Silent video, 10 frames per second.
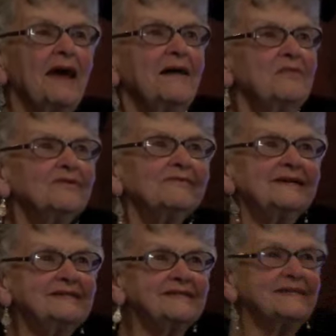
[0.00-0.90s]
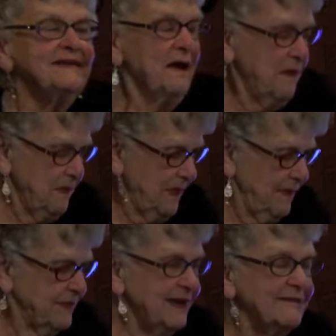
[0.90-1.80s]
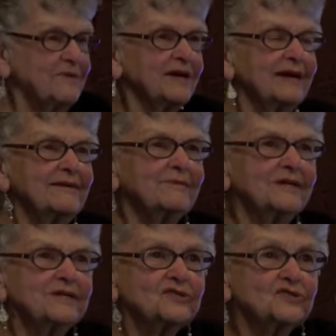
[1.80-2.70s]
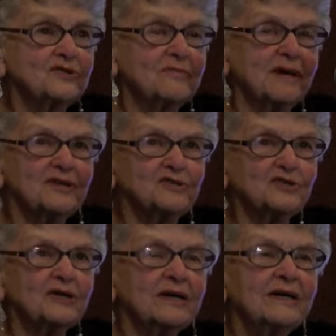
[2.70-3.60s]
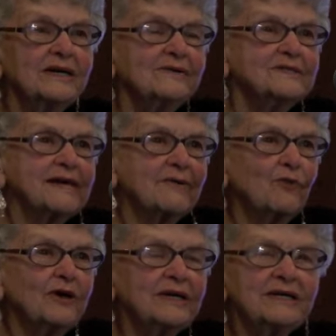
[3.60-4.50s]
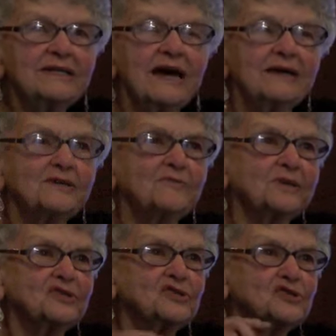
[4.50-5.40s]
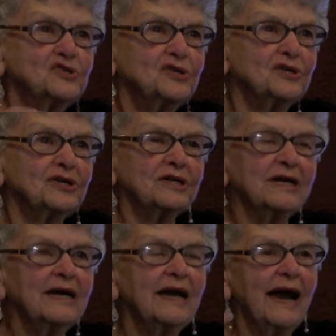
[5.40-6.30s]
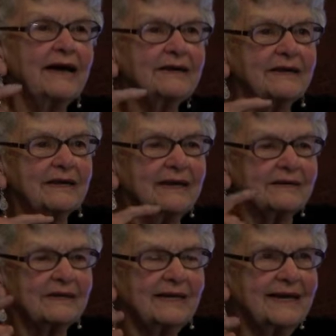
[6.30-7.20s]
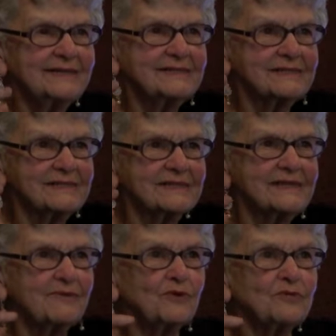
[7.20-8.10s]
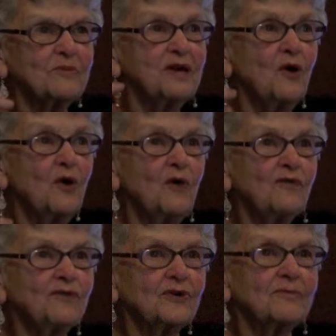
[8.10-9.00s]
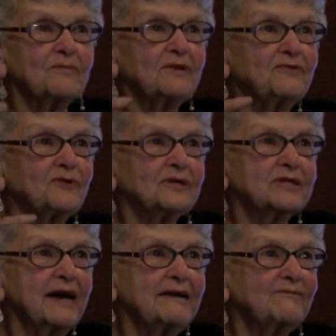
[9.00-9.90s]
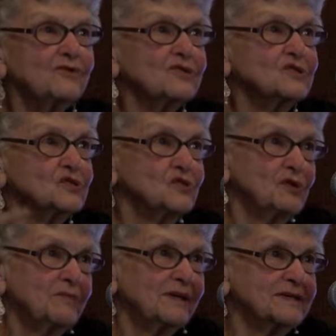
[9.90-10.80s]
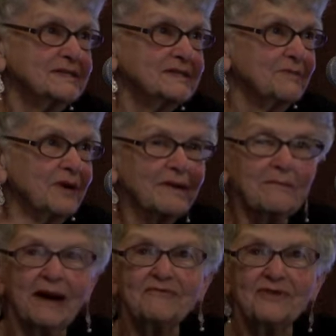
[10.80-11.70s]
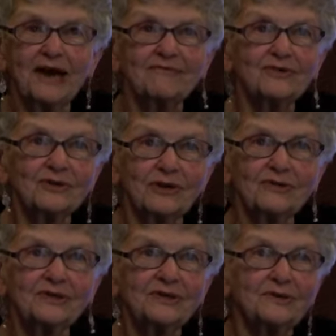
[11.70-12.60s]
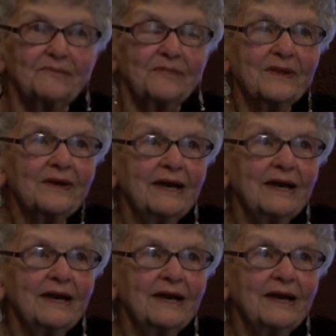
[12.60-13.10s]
And the reason that I became a history major was I wanted to be sure I could get classes that would be over before time for the school bus to bring my five-year-old home.